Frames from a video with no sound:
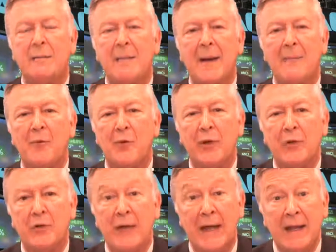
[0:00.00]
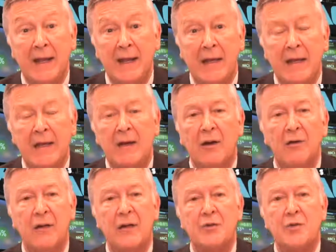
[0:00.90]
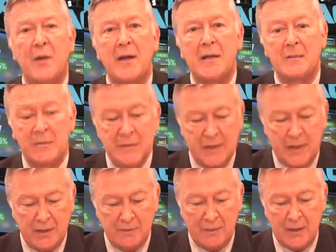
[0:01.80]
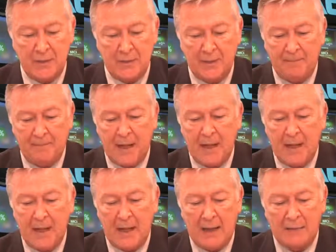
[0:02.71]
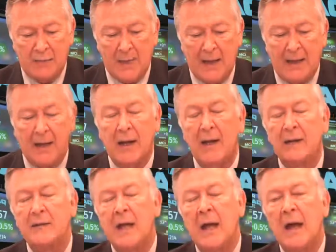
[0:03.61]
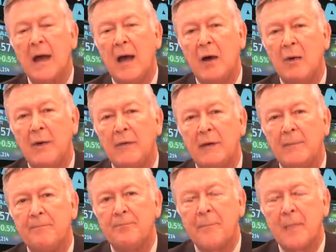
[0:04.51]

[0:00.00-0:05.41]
In Papua New Guinea, only 20% of people have a bank account. However,